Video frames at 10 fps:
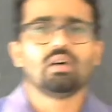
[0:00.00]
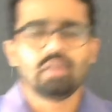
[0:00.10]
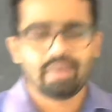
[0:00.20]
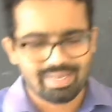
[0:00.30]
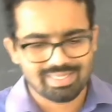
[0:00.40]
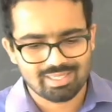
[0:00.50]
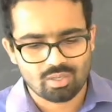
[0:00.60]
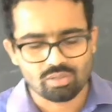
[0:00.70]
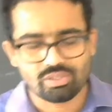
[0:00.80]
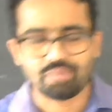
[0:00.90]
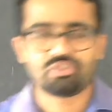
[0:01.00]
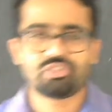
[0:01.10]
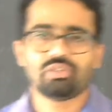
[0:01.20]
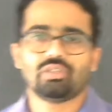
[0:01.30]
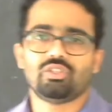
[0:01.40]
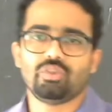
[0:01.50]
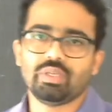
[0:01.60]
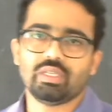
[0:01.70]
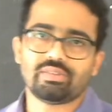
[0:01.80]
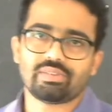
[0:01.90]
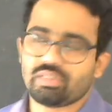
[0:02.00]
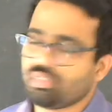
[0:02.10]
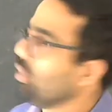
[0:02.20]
Next concept to be discussed